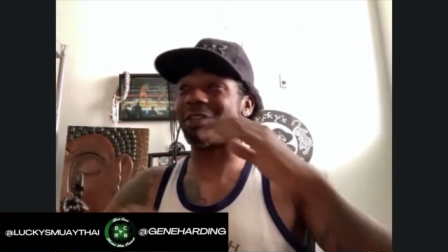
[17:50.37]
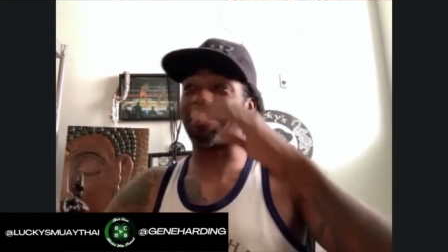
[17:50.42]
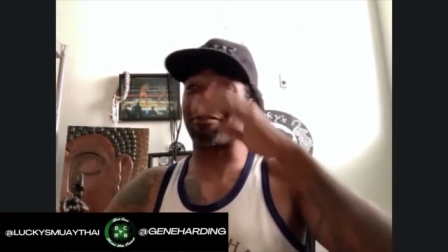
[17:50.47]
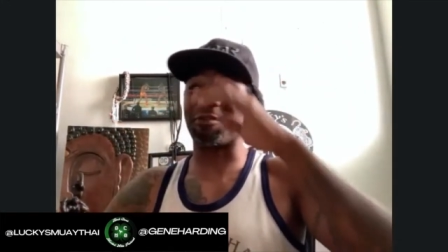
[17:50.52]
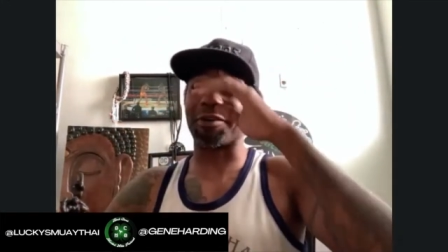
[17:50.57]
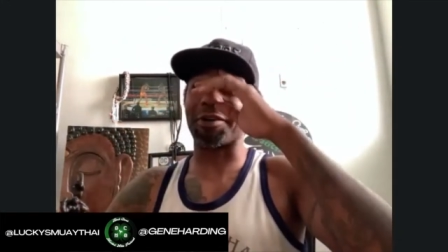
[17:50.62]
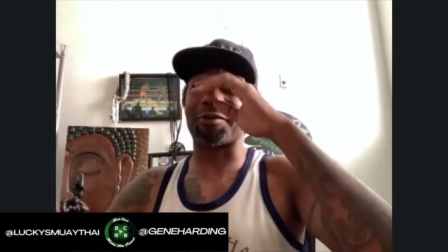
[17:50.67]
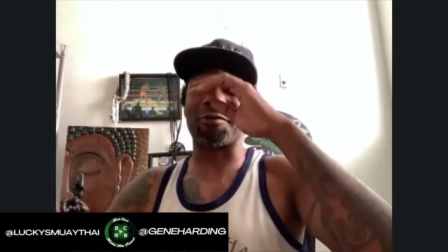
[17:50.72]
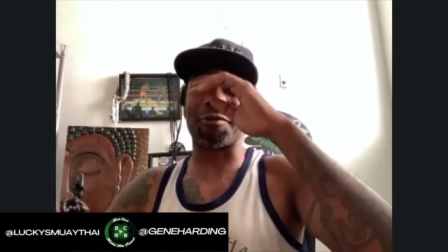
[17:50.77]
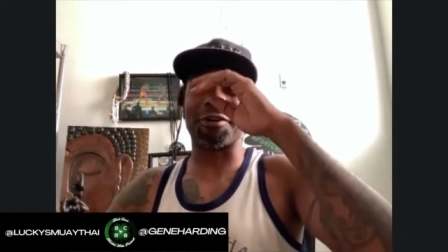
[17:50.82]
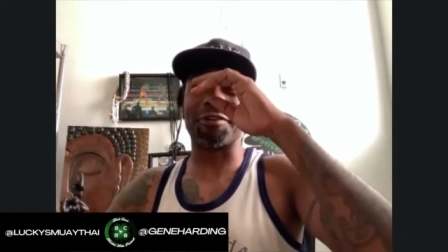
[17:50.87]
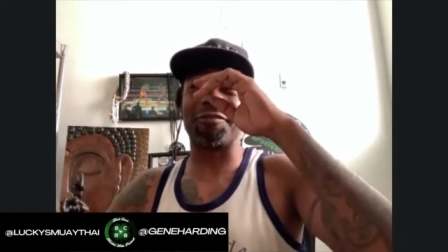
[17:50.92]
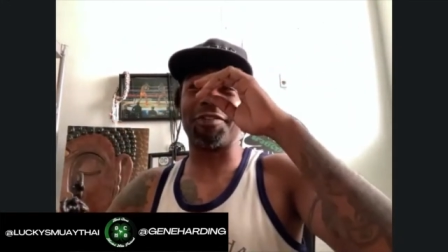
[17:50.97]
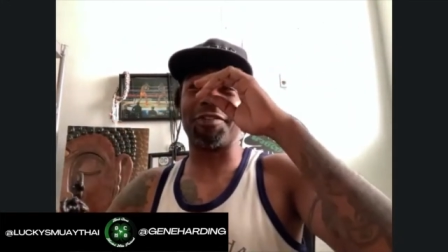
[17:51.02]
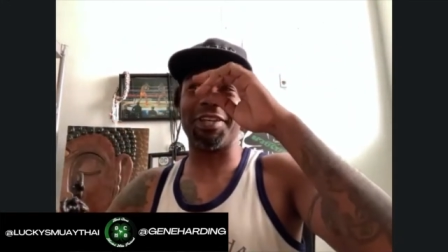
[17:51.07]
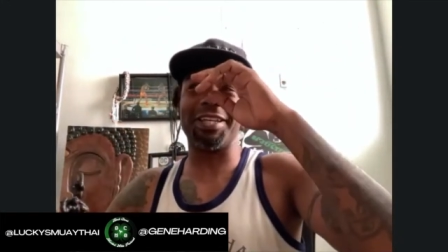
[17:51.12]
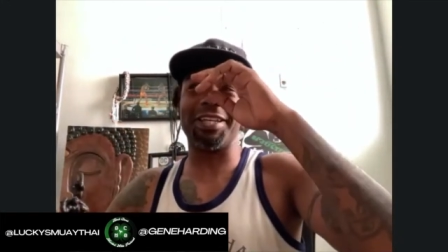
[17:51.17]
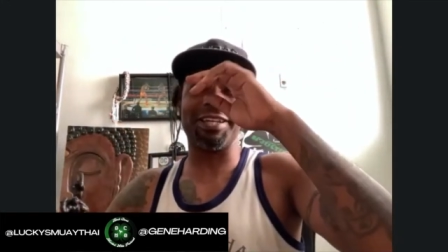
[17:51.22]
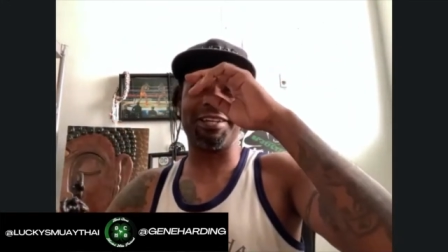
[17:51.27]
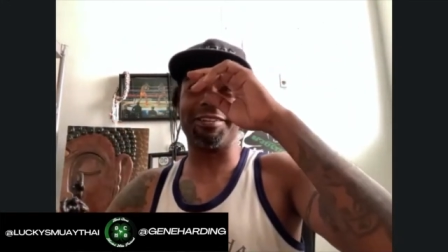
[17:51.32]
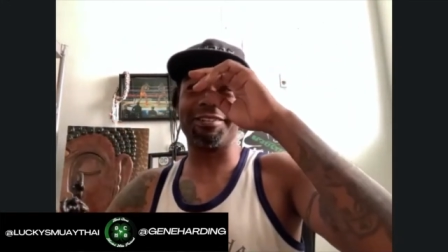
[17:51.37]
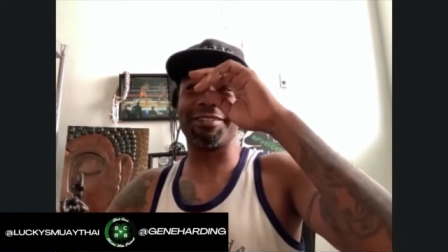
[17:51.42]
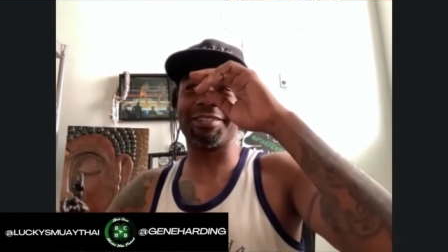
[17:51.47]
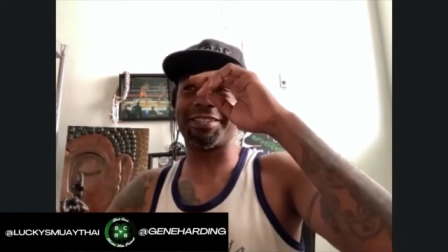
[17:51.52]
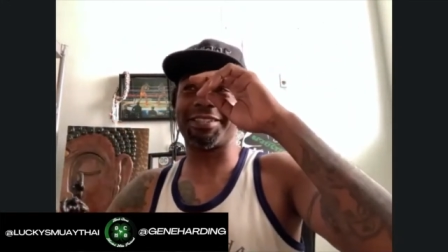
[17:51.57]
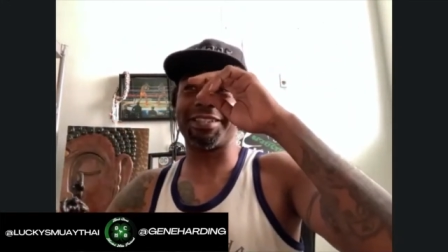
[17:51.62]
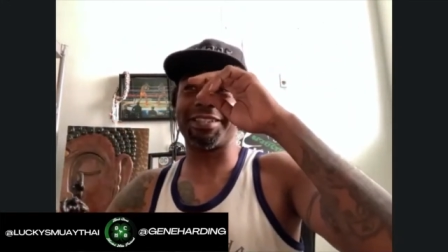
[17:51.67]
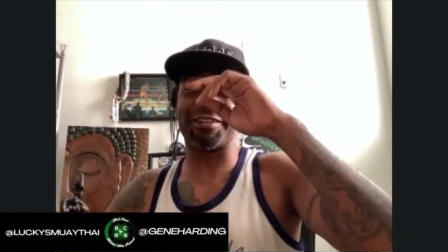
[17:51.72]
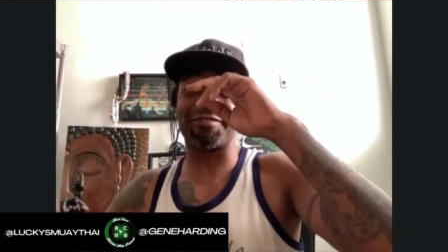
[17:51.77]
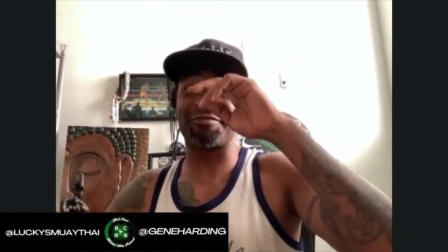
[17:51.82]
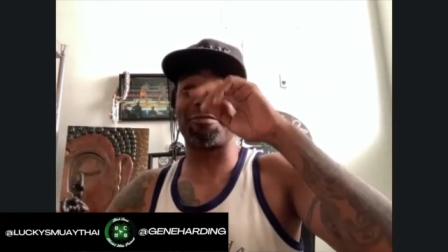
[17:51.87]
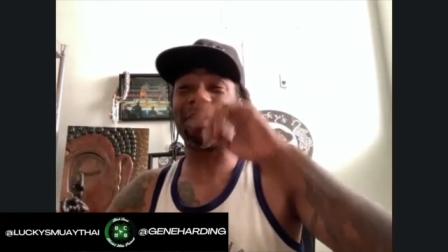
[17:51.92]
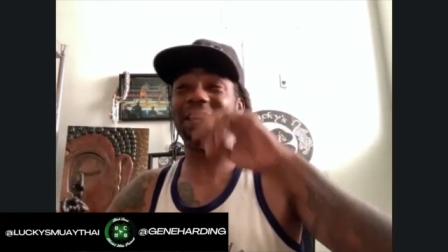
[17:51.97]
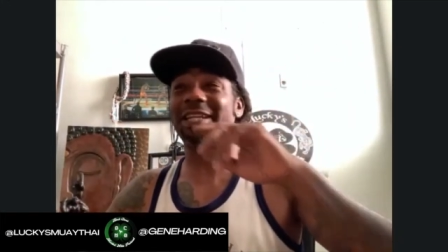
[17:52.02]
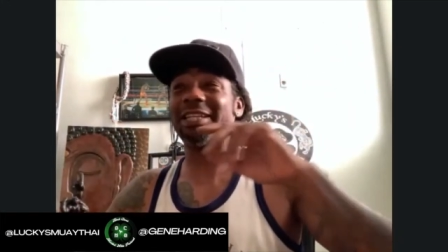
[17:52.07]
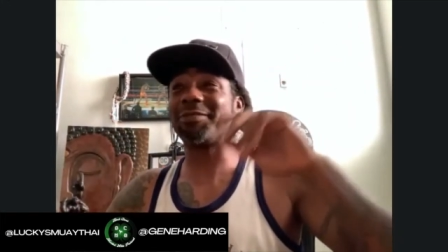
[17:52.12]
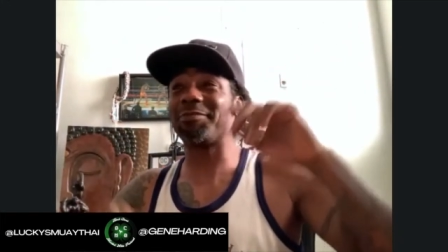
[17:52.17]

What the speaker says: They were recording videos and stuff. Man,